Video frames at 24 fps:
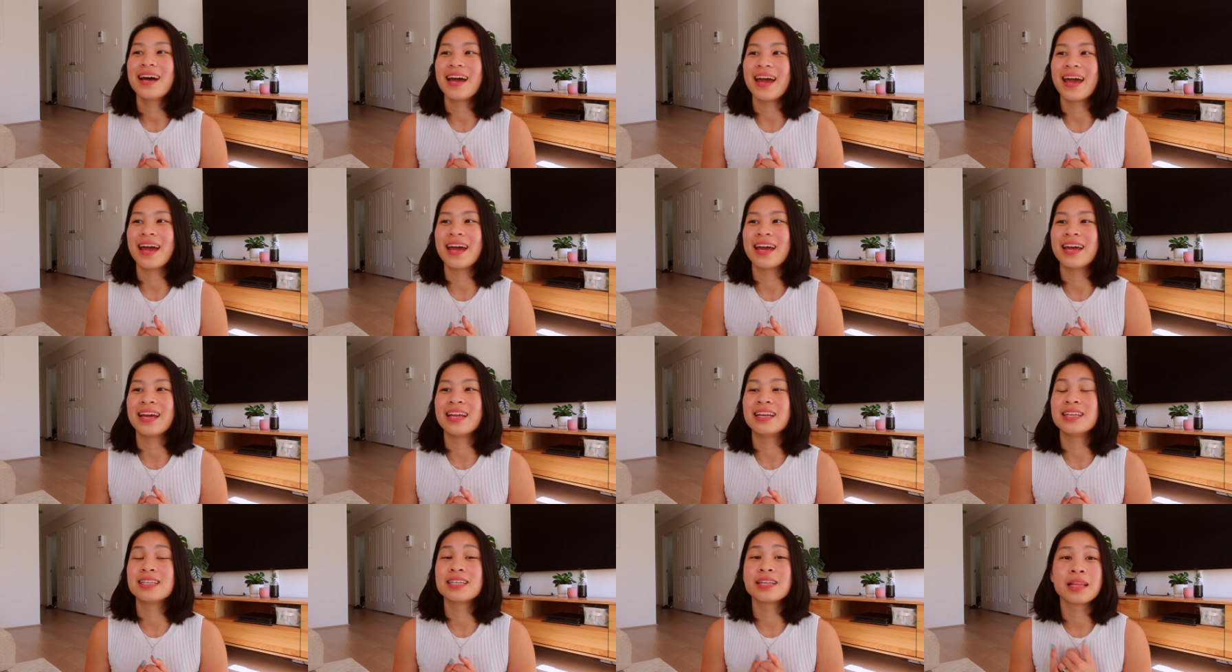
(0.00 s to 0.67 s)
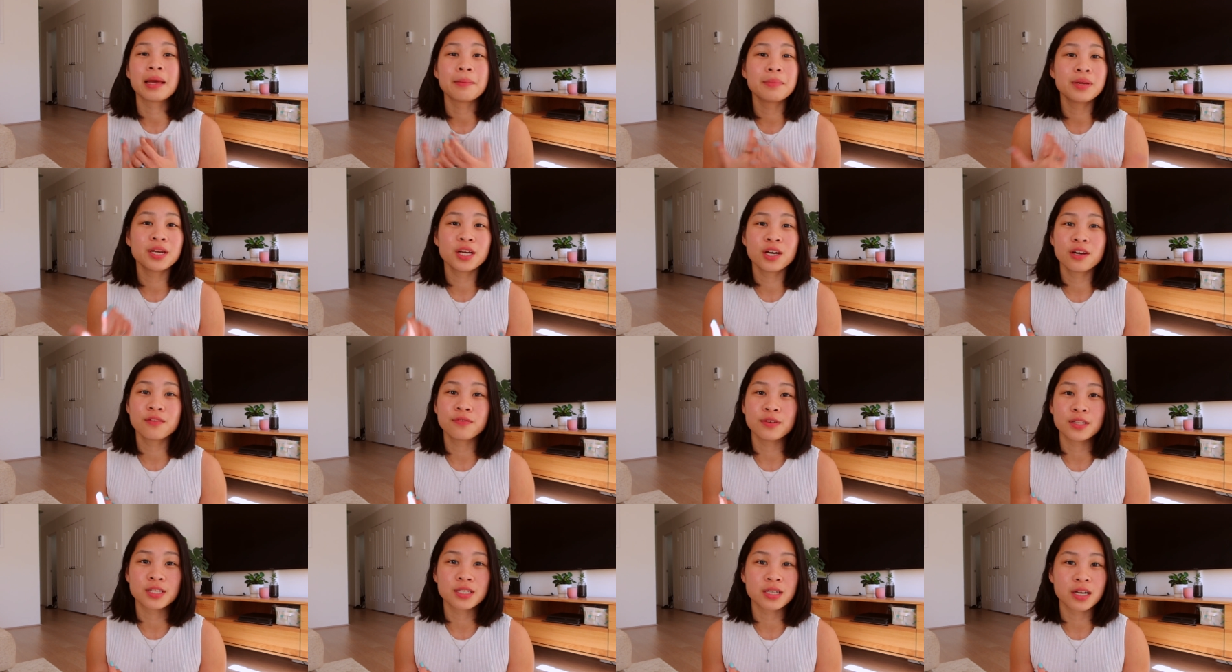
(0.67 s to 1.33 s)
And let me know
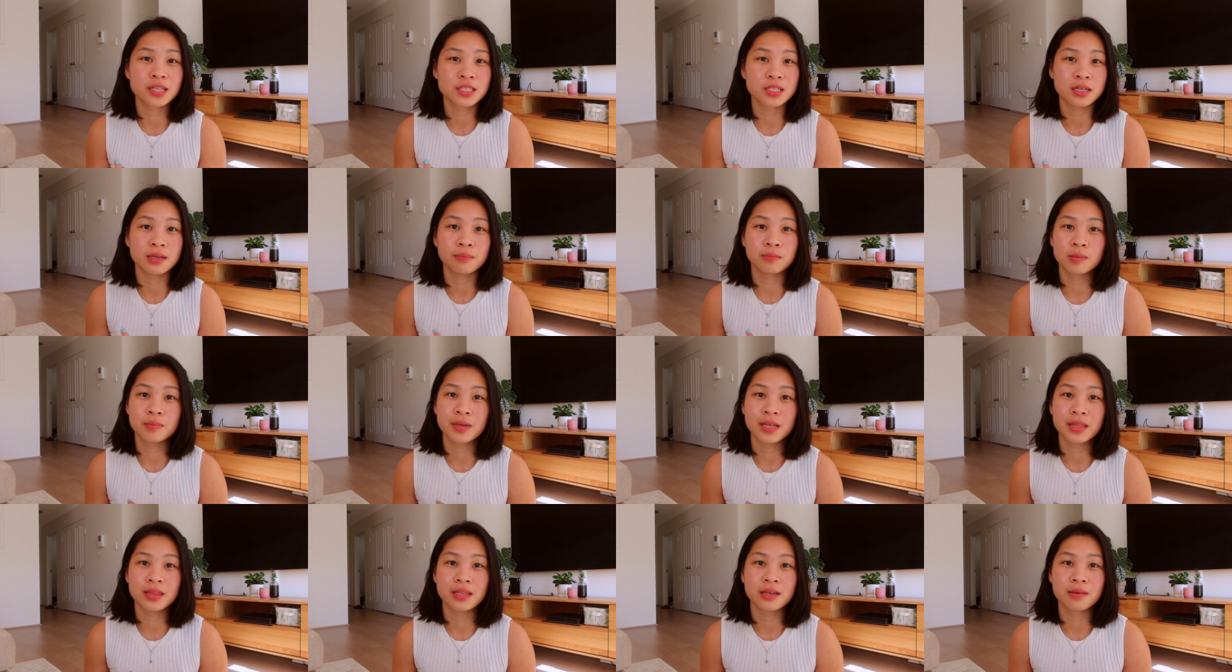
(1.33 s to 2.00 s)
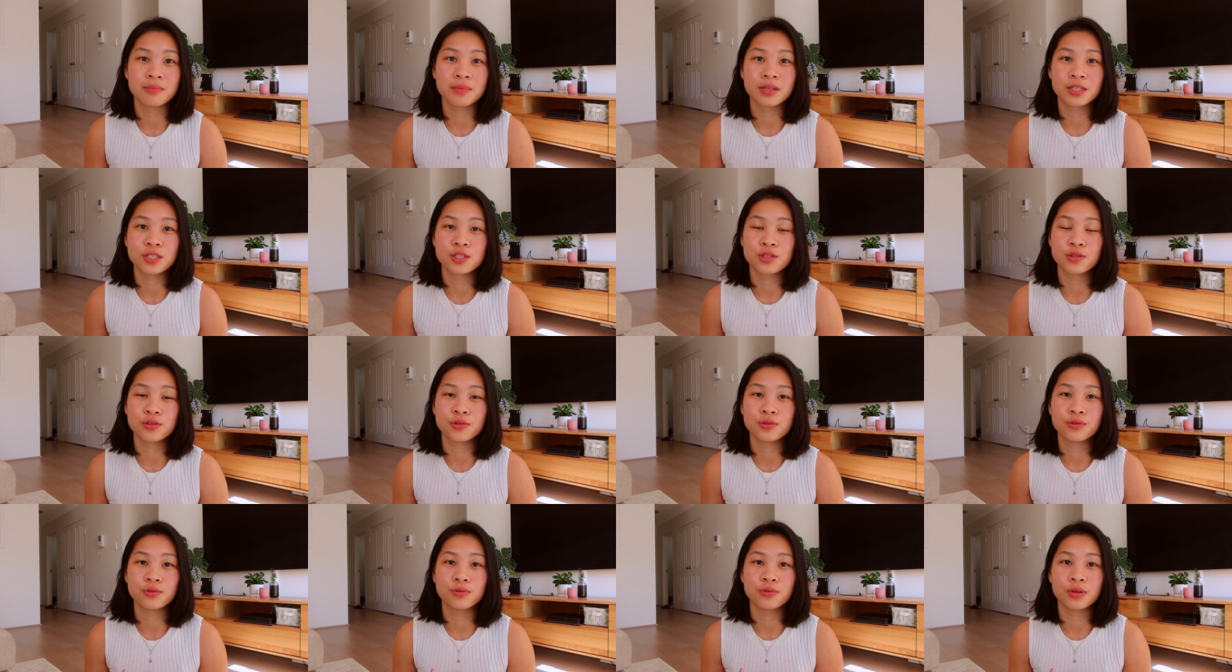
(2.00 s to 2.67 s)
if you start to implement them
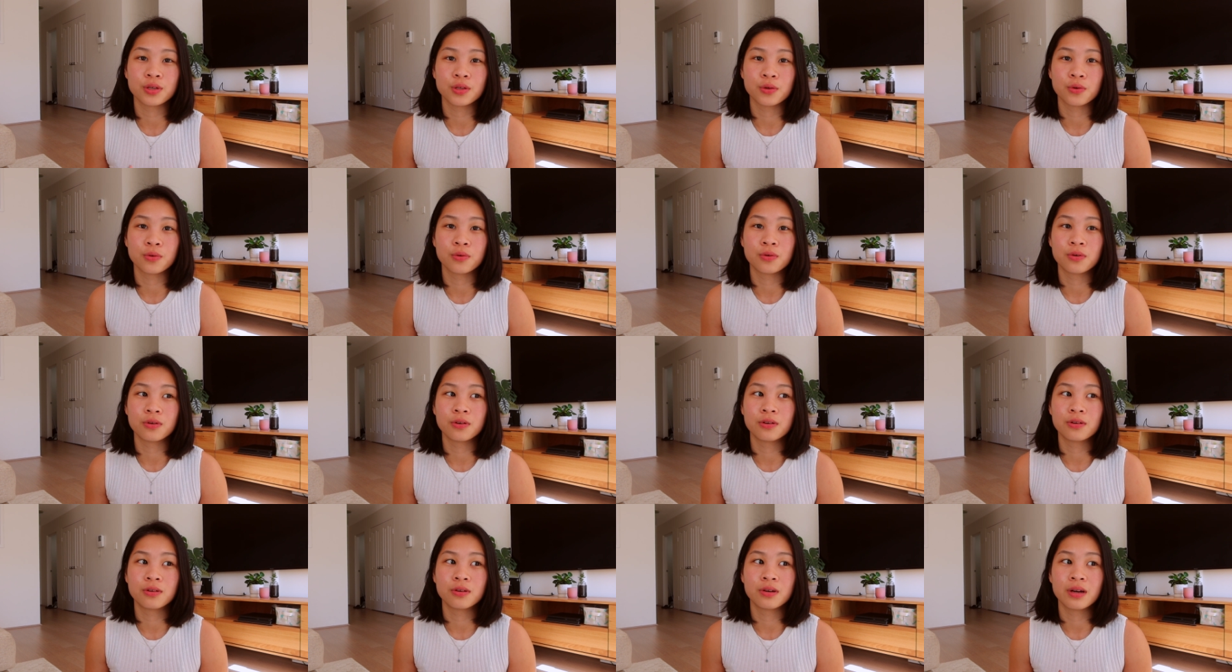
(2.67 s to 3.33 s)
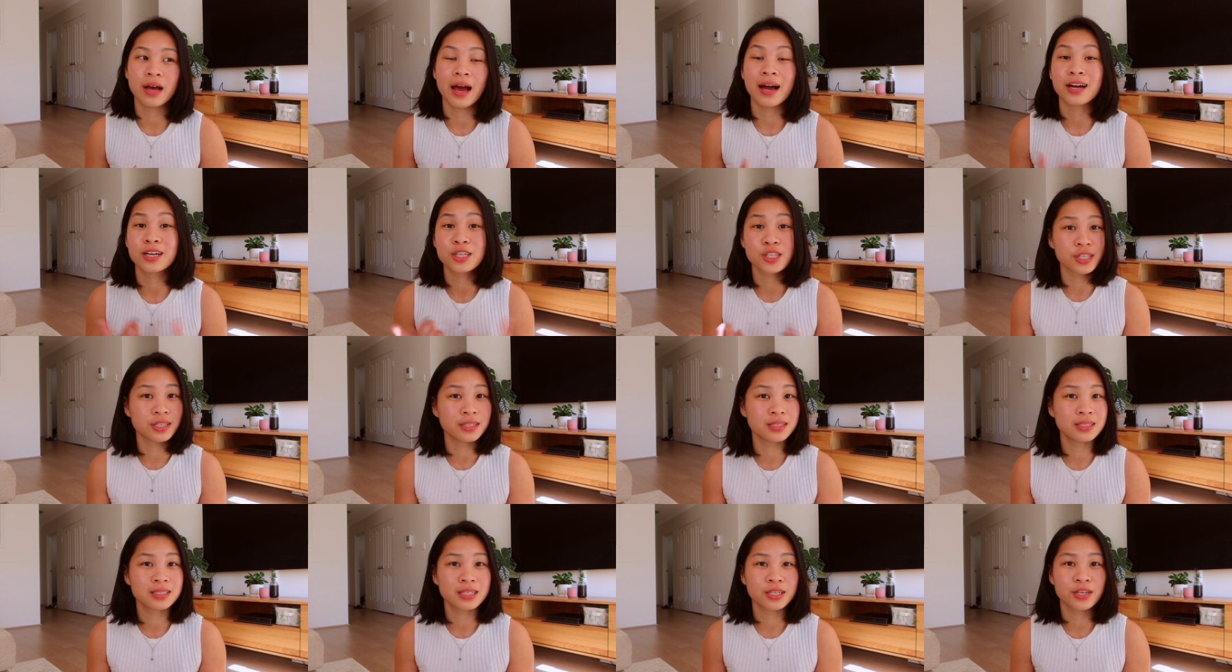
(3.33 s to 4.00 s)
into your
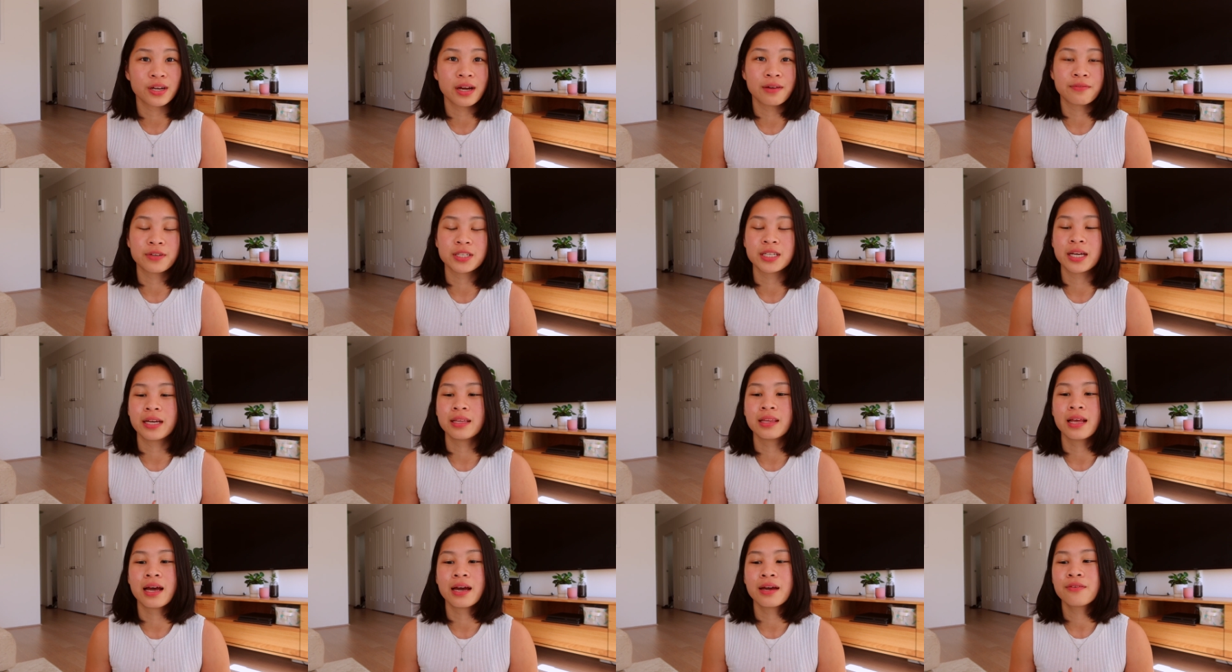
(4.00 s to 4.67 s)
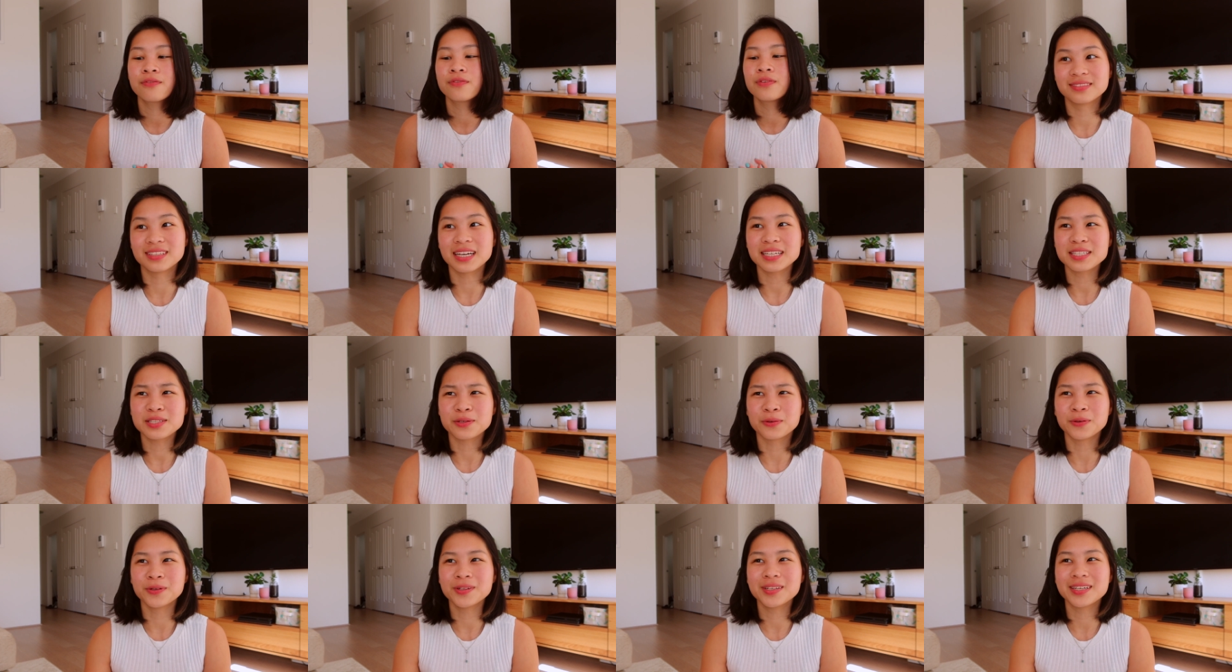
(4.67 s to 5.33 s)
actions in your everyday life.
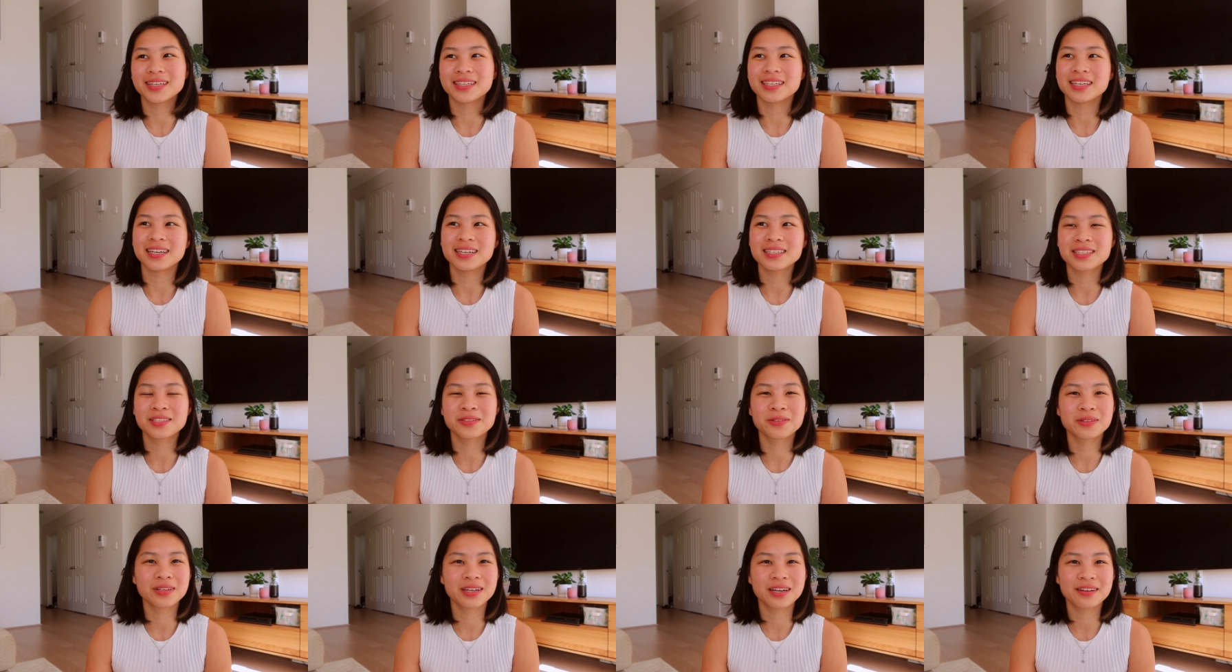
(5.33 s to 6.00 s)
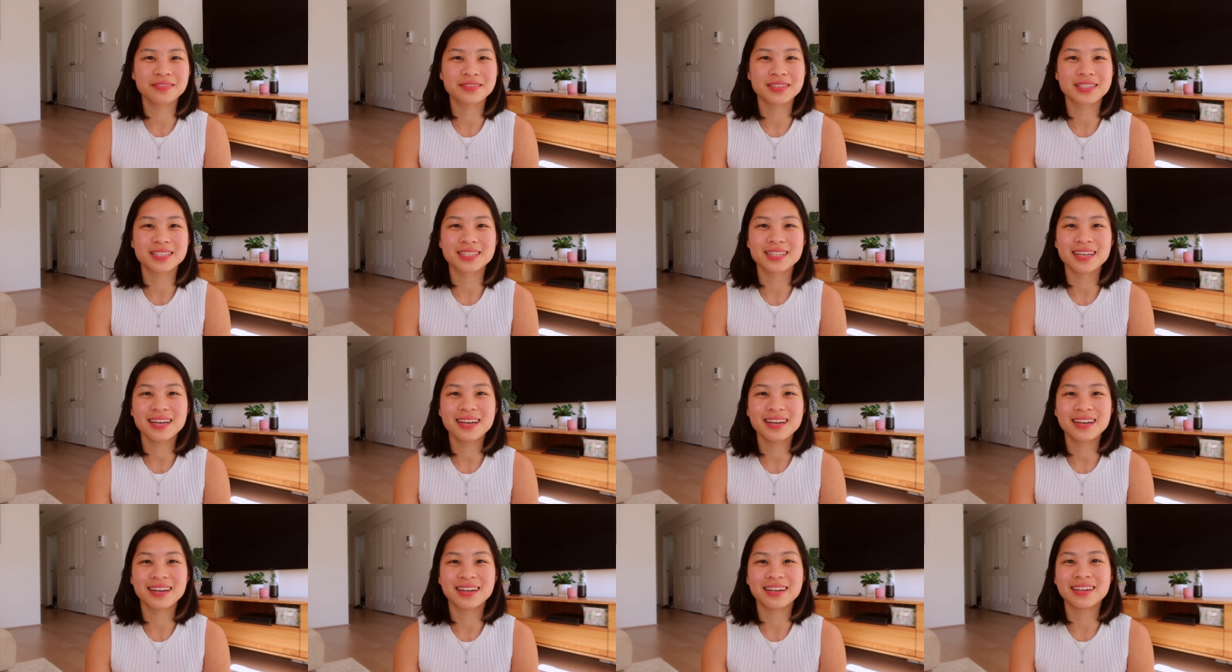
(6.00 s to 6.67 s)
That's all, I guess. That's all I have to
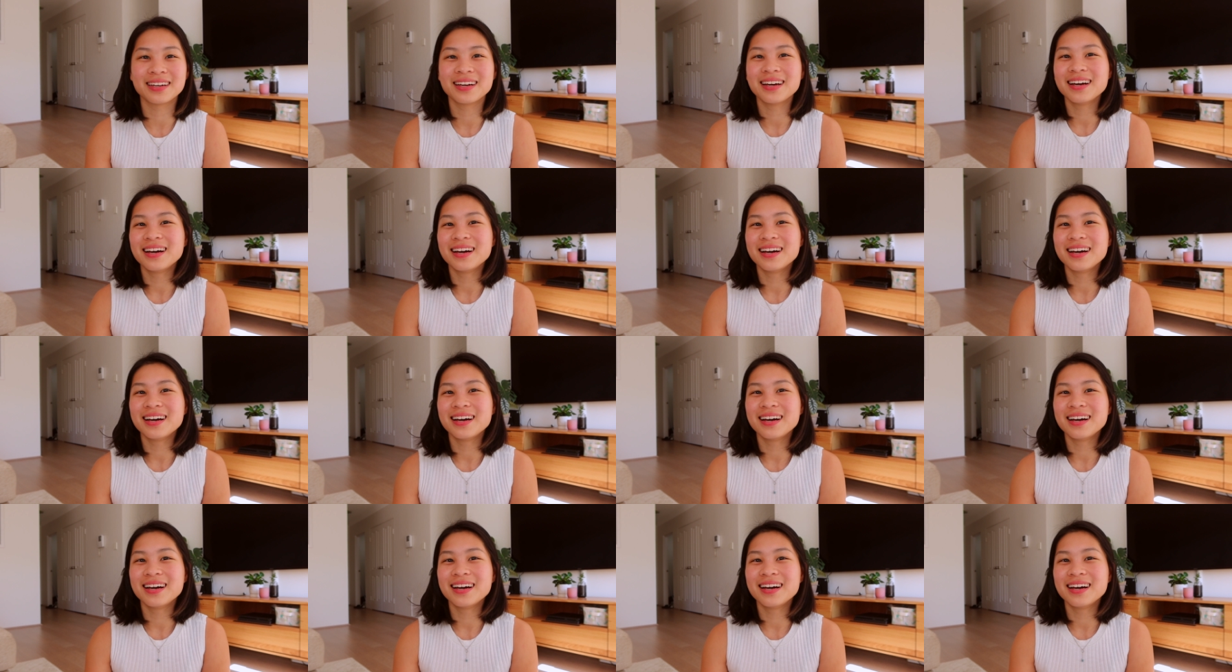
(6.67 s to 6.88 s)
say.